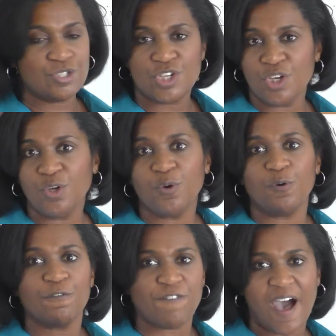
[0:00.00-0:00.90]

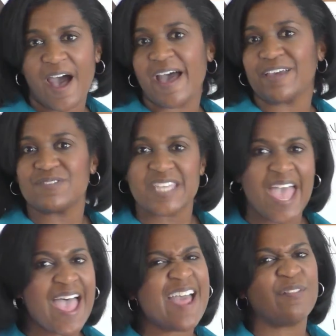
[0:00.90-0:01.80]
two, five,
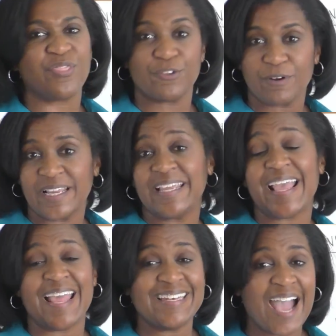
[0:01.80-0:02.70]
ten,
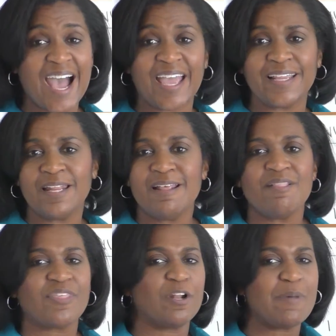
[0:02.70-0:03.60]
three, and nine,
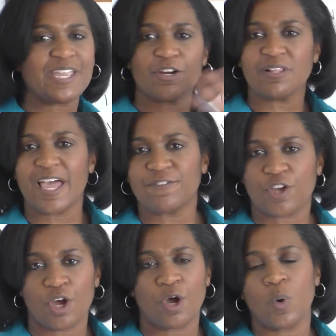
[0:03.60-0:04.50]
that'll make your life
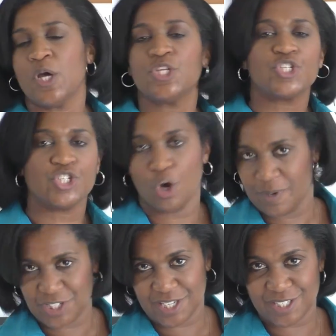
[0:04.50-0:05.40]
go so
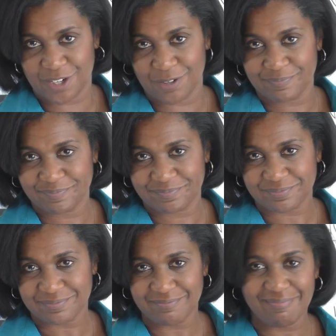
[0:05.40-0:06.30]
much easier.
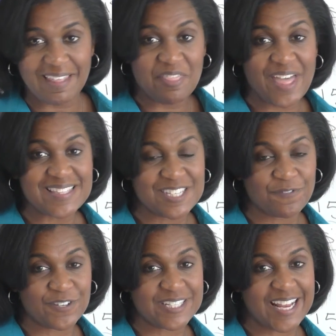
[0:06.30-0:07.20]
That's it
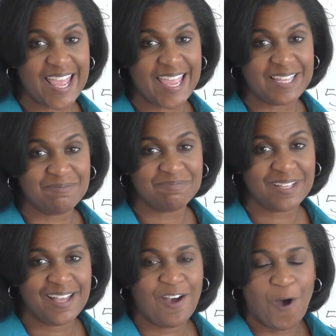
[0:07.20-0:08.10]
for today.
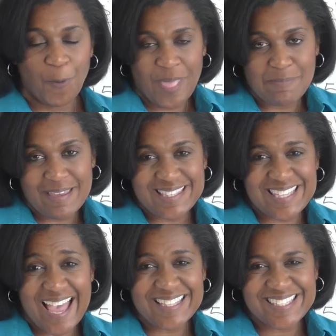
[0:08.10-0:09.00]
Hope that made
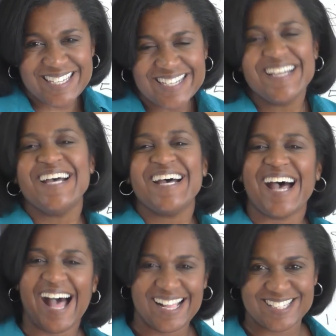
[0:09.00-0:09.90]
sense.
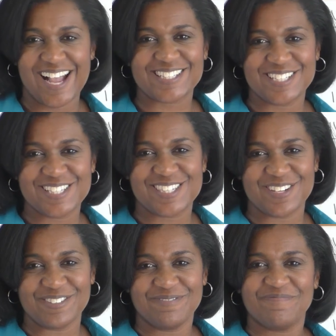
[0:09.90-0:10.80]
I'll talk to you
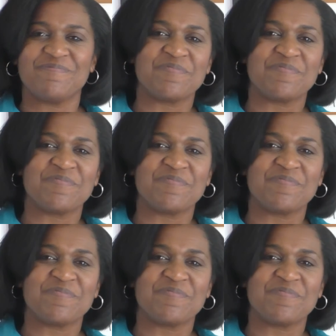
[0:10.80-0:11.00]
soon.